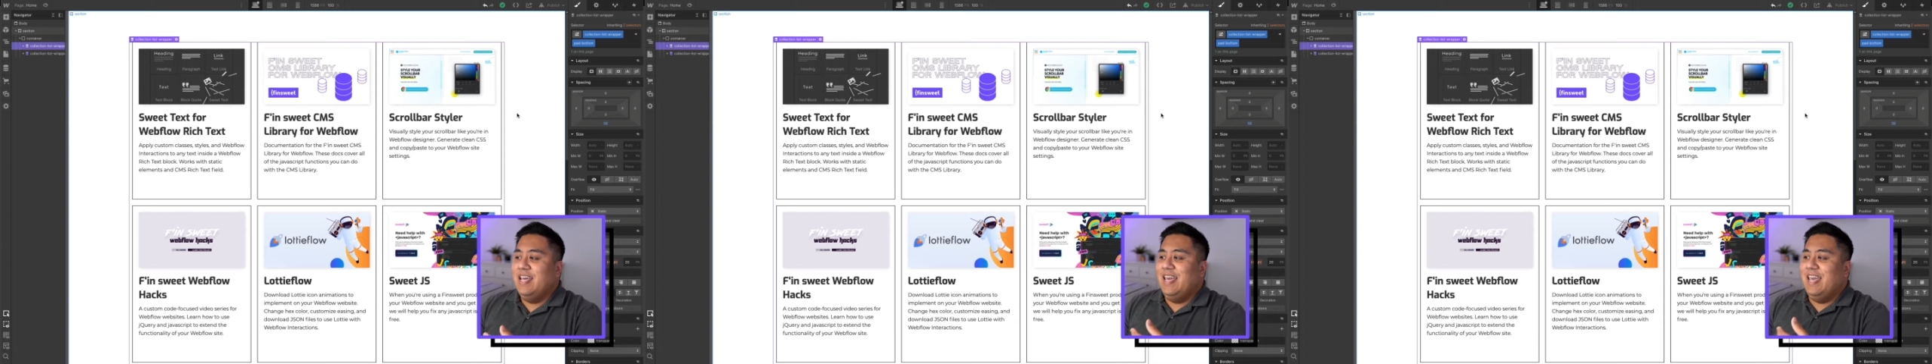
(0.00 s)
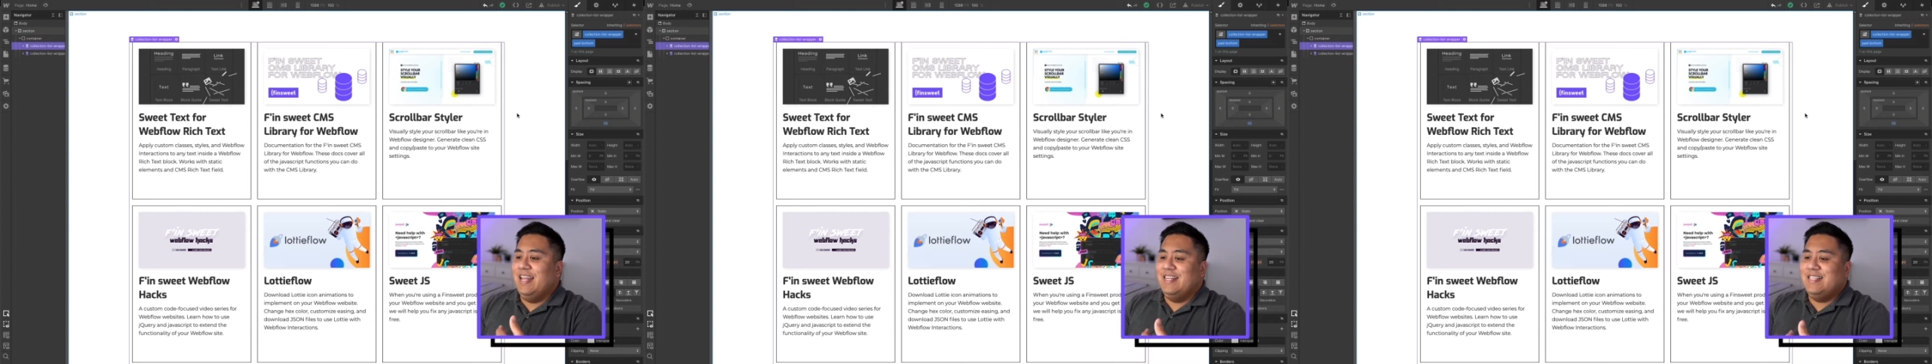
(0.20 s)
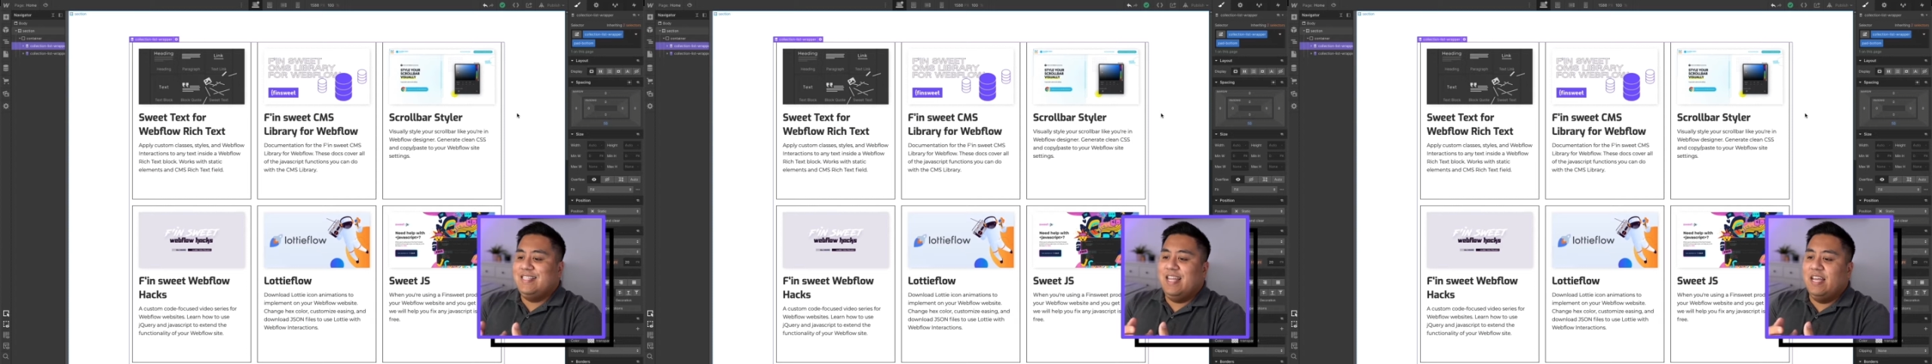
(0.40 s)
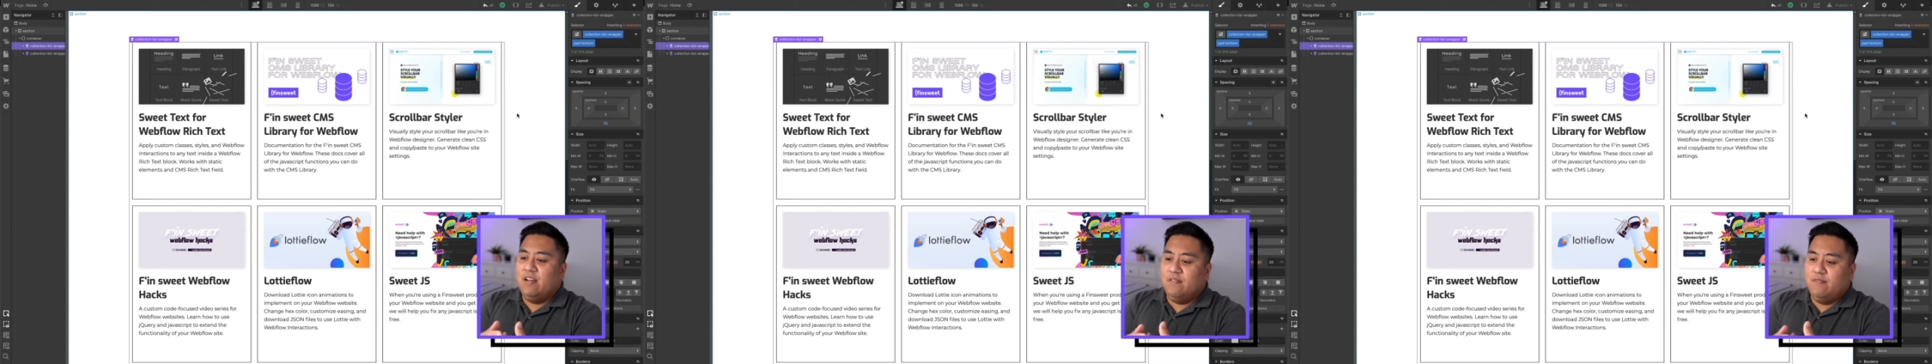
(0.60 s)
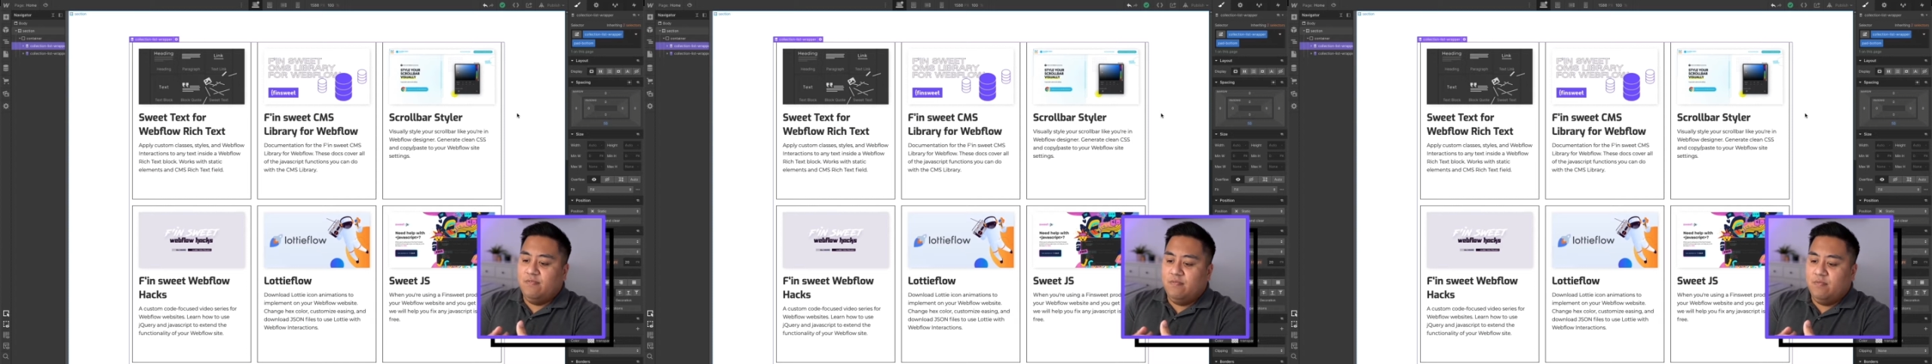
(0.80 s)
instead
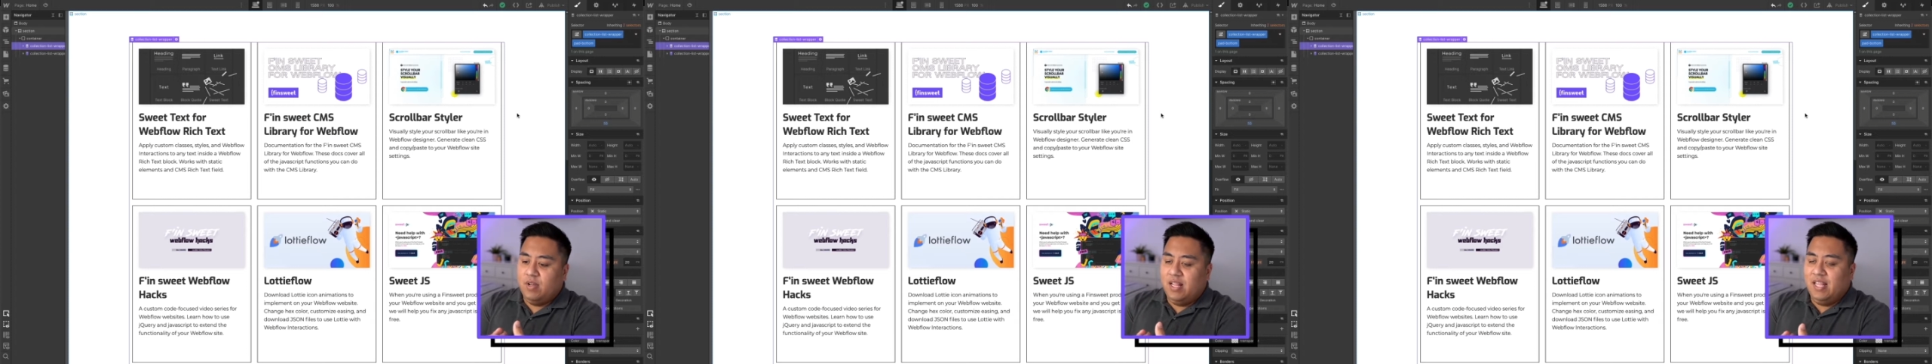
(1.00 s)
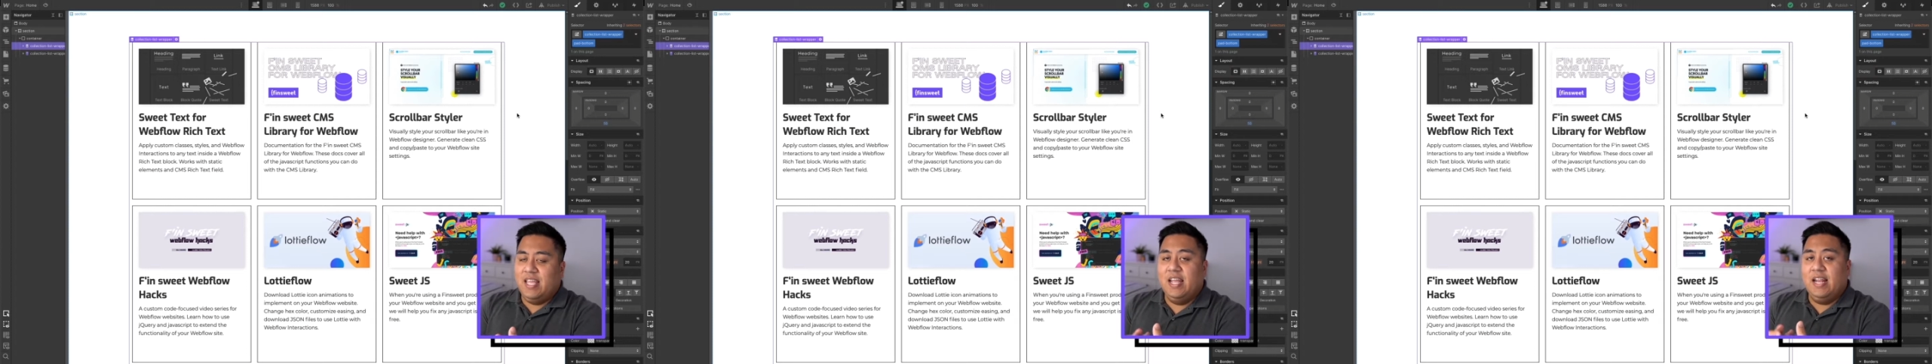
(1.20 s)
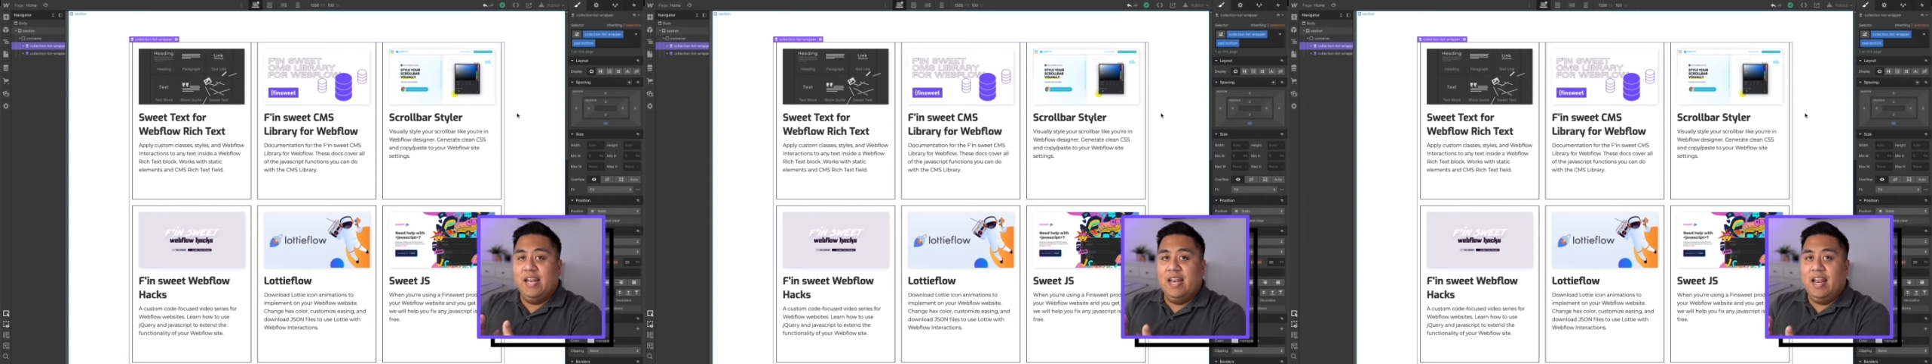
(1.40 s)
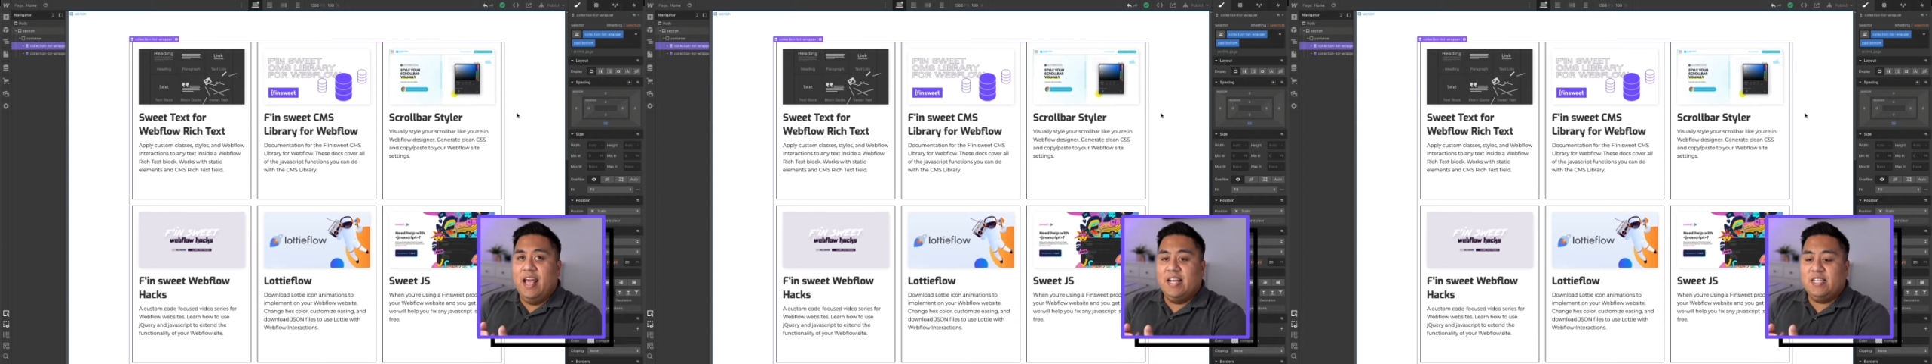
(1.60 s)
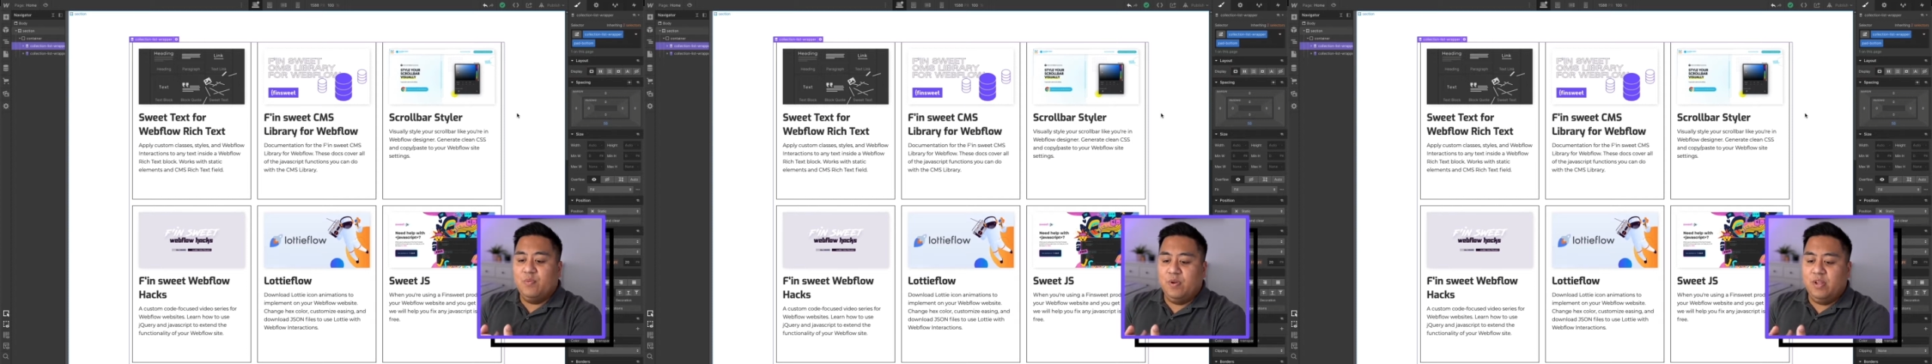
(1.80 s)
of clicking
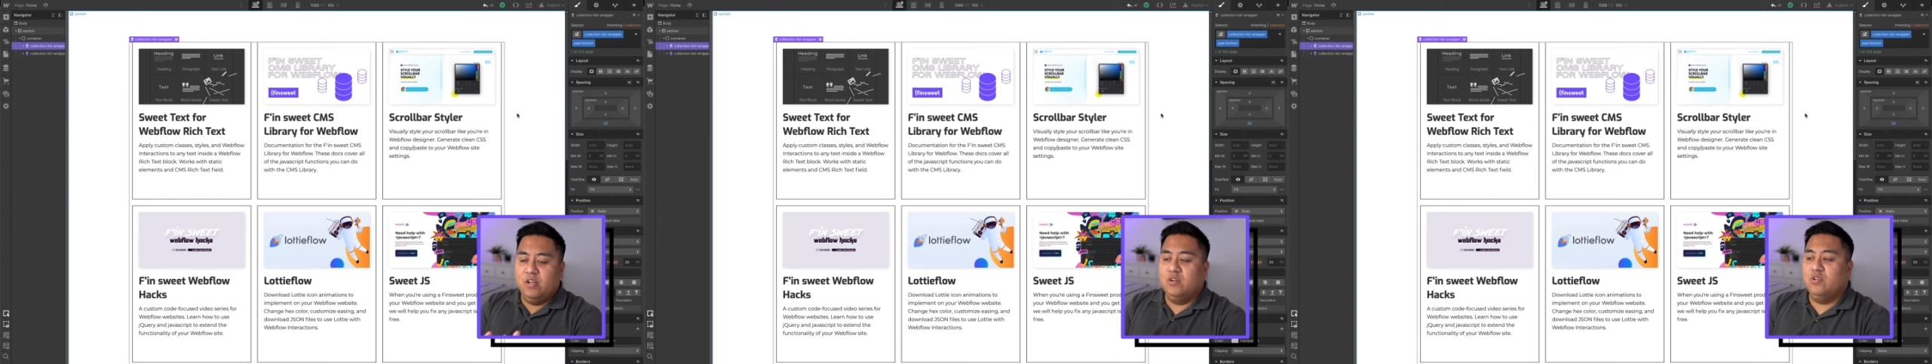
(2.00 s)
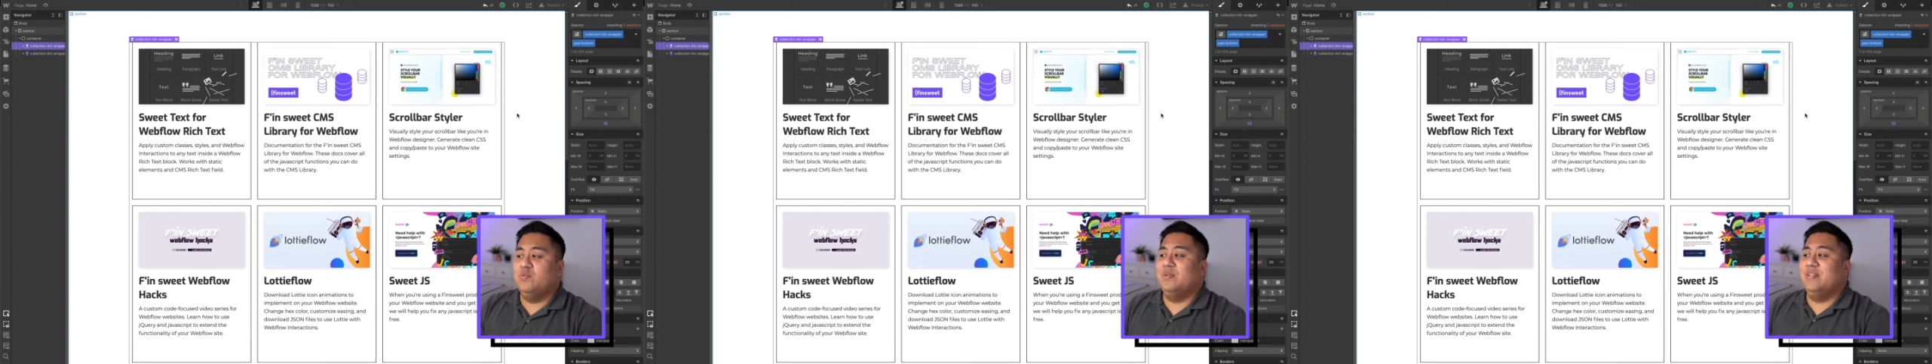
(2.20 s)
next where you go to